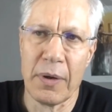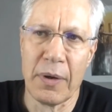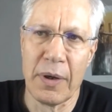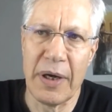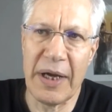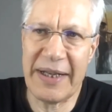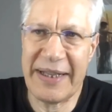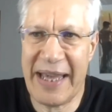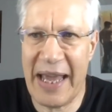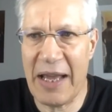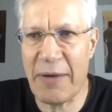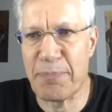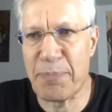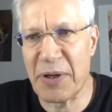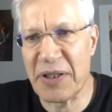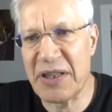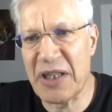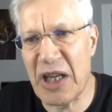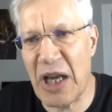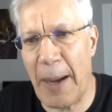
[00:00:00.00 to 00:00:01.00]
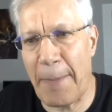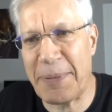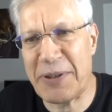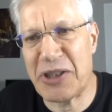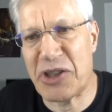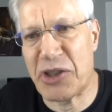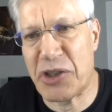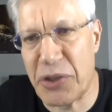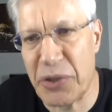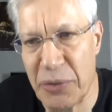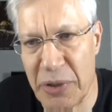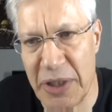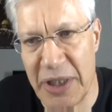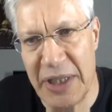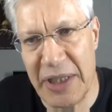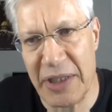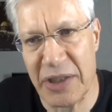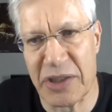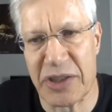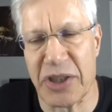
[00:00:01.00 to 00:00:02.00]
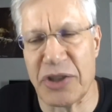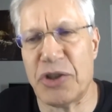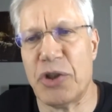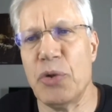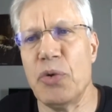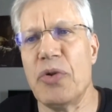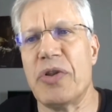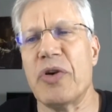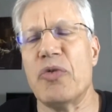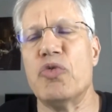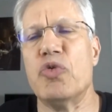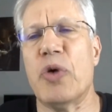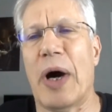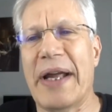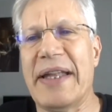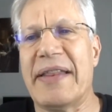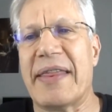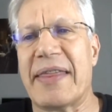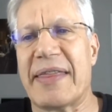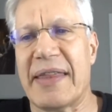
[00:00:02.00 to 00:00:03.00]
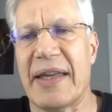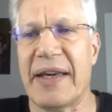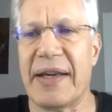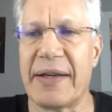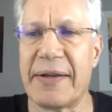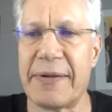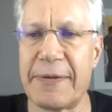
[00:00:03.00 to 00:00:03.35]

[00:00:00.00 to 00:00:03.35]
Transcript: It gave Britain the opportunity to do the right thing.